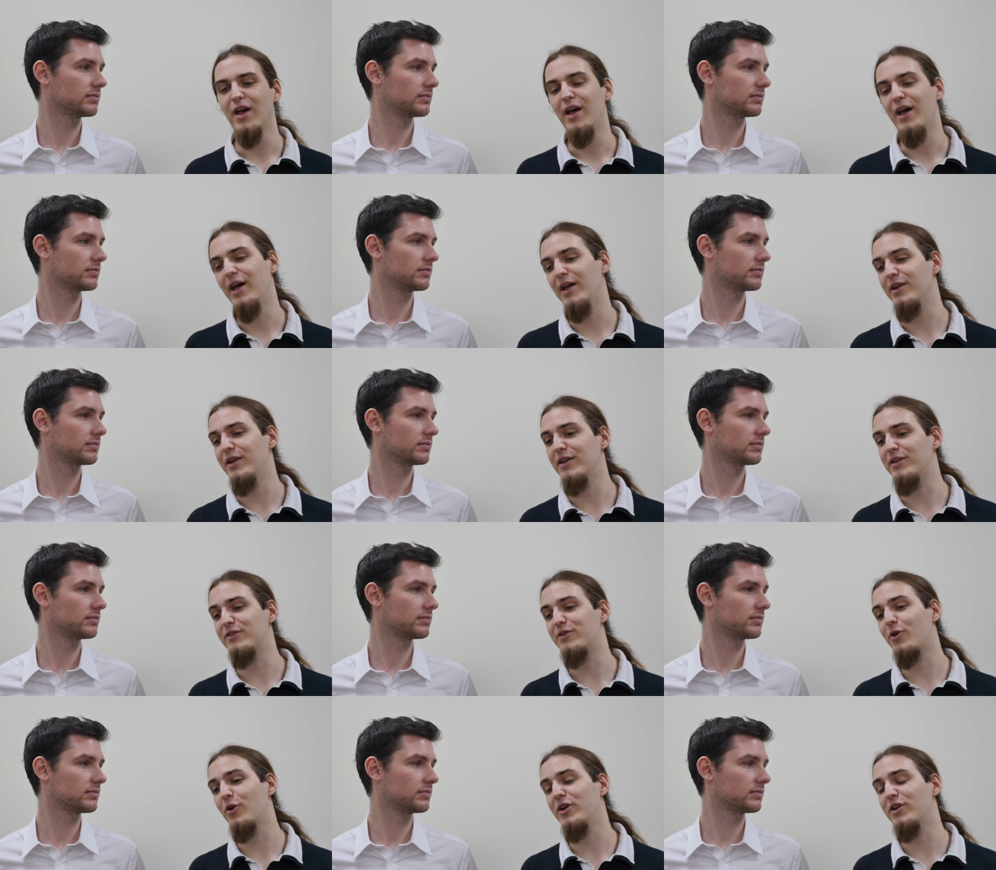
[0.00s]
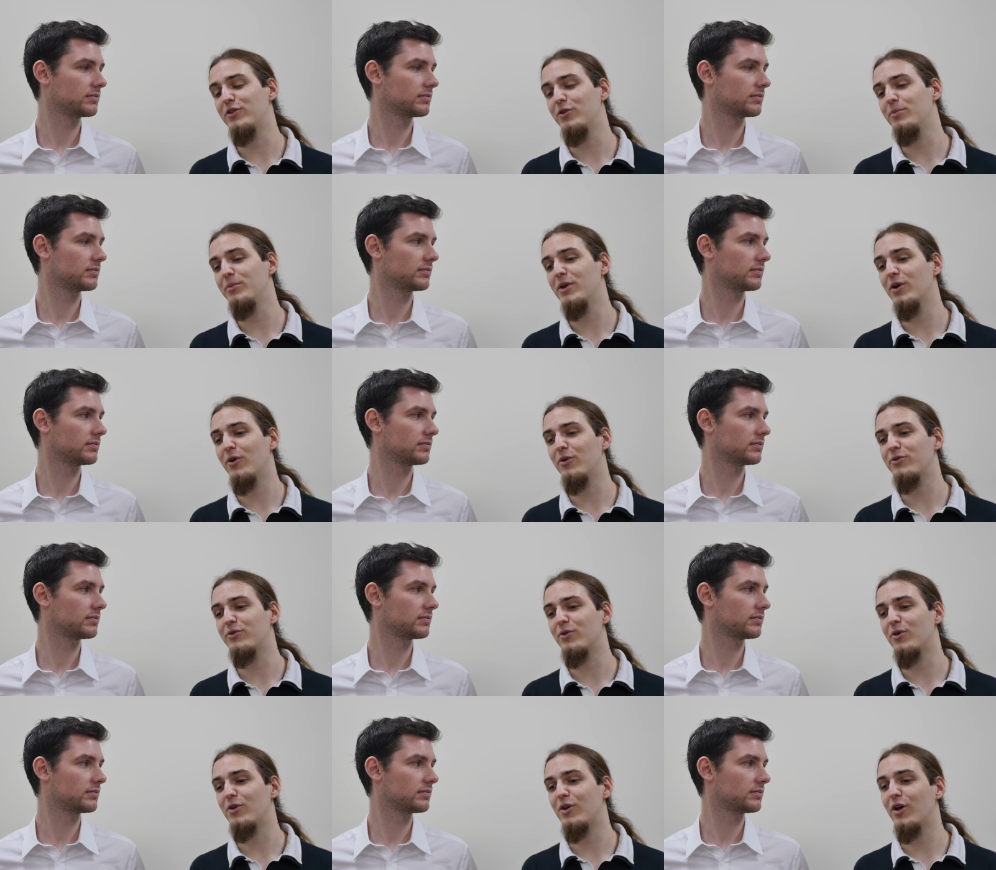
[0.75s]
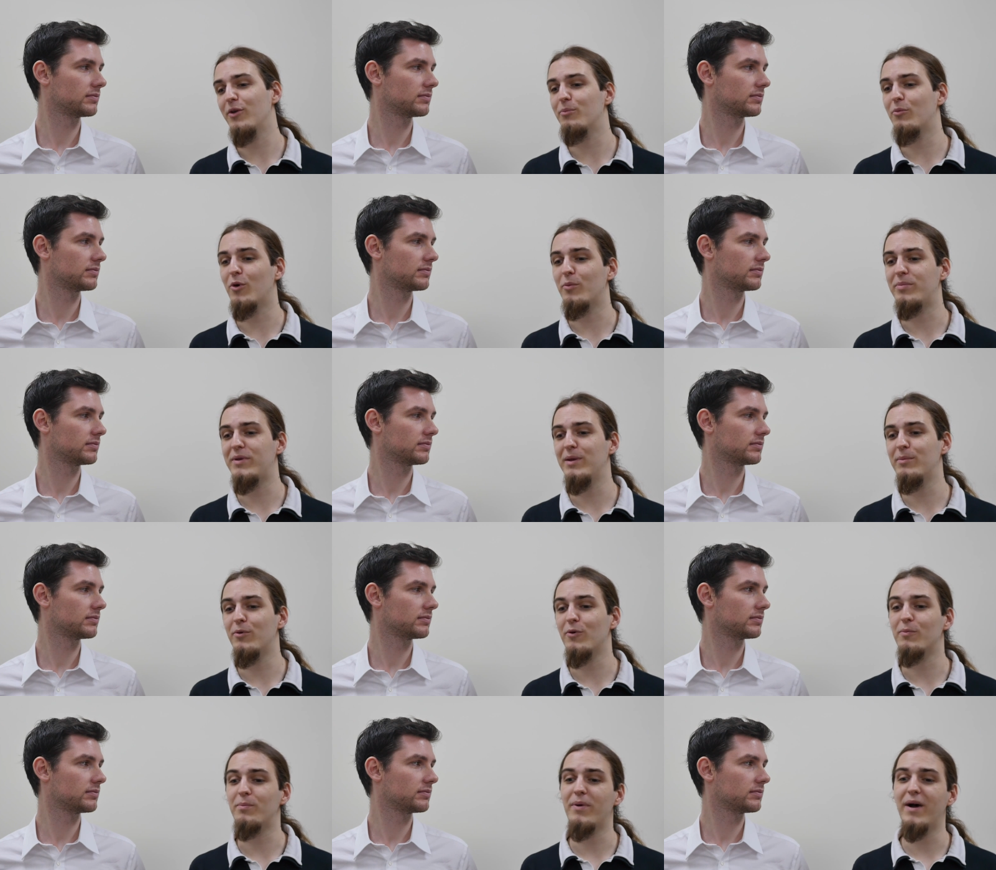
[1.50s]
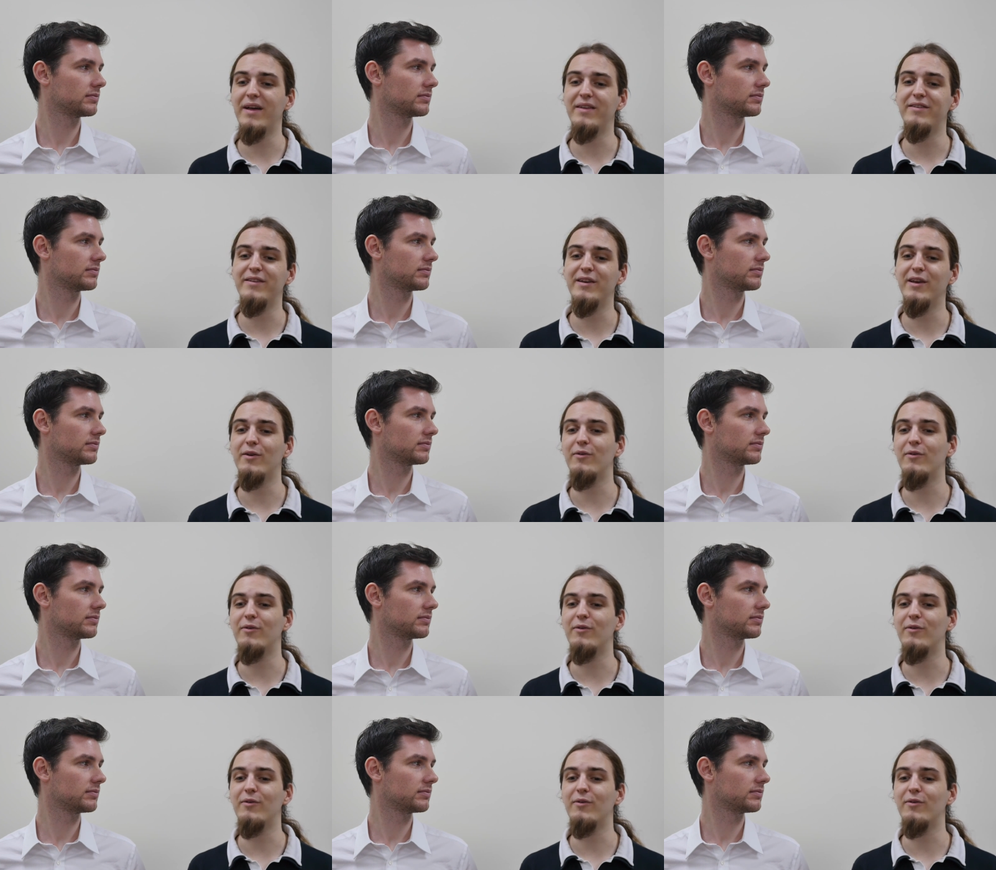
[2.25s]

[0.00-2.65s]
Speaker 1: and it's going to be also a lot more people passing